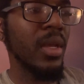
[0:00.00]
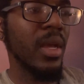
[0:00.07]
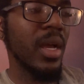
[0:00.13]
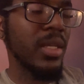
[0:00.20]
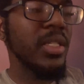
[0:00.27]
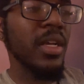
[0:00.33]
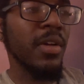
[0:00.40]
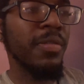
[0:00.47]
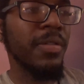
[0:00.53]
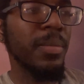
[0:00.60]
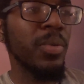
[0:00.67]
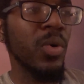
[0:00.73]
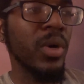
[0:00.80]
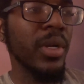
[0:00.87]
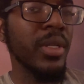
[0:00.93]
A
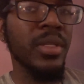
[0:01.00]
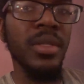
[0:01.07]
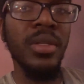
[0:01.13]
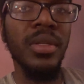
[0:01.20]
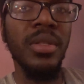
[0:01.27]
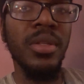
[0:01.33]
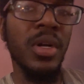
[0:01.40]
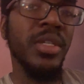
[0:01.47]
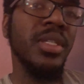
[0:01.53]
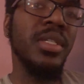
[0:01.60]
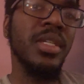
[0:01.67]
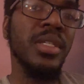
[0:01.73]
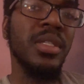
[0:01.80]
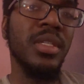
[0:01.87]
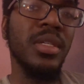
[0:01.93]
self-important,
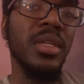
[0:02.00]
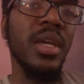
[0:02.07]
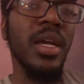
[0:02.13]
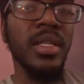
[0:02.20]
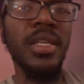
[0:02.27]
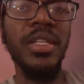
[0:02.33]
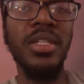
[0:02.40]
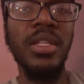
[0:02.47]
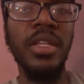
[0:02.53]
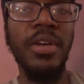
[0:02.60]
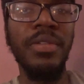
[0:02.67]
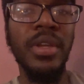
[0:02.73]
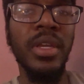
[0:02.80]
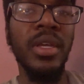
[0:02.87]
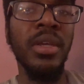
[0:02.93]
narcissistic,
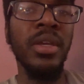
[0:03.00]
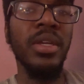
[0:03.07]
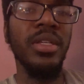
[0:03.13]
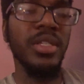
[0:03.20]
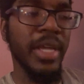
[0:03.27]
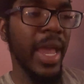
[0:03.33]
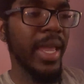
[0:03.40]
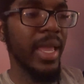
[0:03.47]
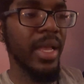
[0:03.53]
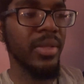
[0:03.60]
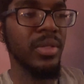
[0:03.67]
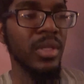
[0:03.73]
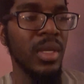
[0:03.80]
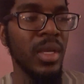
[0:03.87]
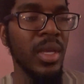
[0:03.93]
attention-loving
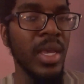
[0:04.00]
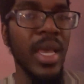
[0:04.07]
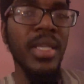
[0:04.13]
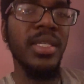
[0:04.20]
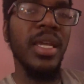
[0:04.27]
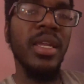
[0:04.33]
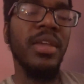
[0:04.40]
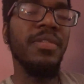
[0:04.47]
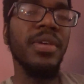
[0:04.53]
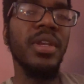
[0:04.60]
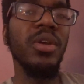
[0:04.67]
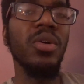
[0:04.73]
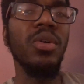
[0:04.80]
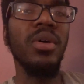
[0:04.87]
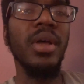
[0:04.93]
jackass. His Etika
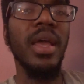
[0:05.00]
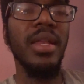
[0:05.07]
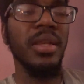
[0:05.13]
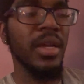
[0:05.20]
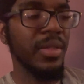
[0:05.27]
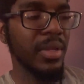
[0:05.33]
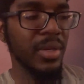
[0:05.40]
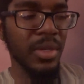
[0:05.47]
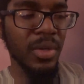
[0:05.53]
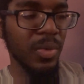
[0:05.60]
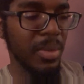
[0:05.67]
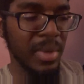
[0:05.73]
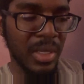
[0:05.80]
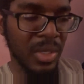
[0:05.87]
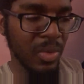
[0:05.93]
video had nothing to do
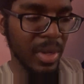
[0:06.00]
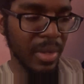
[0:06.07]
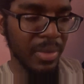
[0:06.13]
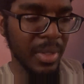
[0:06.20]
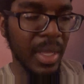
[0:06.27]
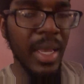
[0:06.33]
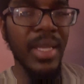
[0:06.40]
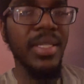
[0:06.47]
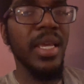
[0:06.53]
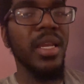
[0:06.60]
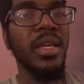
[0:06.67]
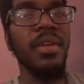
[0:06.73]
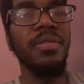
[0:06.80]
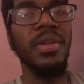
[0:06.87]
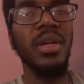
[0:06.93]
with mental health. His
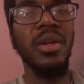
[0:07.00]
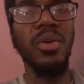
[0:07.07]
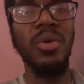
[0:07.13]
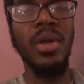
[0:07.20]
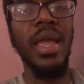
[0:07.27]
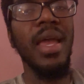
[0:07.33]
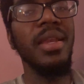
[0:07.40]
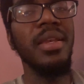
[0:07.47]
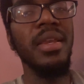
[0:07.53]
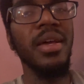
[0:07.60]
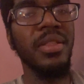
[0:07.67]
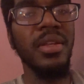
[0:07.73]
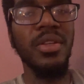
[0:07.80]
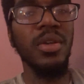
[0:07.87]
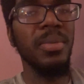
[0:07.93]
Etika video had
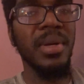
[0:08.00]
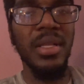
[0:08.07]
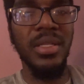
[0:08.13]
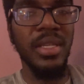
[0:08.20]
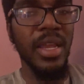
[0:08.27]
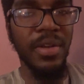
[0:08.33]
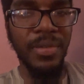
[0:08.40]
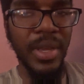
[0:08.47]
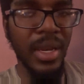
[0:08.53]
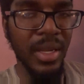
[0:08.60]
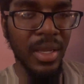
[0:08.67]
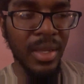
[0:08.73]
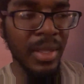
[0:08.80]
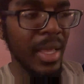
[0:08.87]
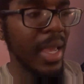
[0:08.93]
nothing to do about his care for
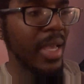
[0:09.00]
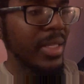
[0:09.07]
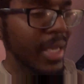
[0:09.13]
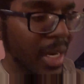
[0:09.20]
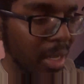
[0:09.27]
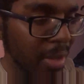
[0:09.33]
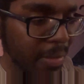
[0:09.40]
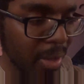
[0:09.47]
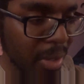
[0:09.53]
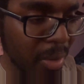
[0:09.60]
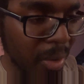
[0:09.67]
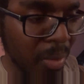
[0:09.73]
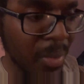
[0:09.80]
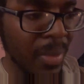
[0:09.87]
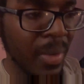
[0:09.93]
Etika. His Etika
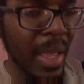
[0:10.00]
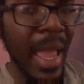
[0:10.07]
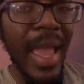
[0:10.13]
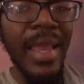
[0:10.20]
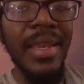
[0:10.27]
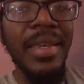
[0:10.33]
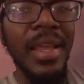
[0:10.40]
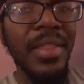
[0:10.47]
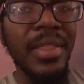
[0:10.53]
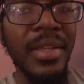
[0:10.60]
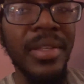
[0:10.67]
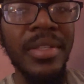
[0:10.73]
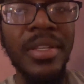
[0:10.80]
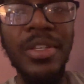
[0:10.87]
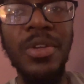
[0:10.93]
video had
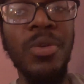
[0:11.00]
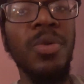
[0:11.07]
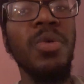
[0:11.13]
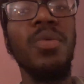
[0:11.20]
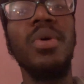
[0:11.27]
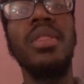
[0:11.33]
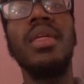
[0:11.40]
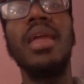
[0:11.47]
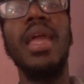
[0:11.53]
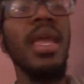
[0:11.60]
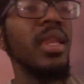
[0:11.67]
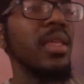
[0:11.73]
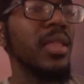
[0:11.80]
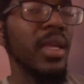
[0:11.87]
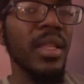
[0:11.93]
nothing to do with
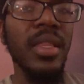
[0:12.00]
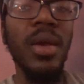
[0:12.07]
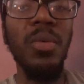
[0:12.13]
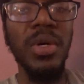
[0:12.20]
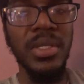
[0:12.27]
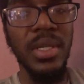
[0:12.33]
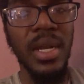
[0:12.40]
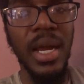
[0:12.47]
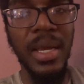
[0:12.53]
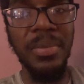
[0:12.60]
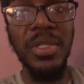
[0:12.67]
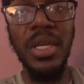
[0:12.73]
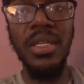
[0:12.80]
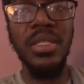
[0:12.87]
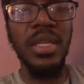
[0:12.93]
anything that wasn't
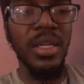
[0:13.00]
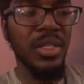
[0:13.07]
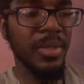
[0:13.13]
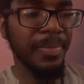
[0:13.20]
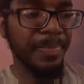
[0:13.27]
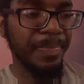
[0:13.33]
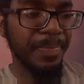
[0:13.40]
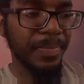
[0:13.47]
ImJayStation.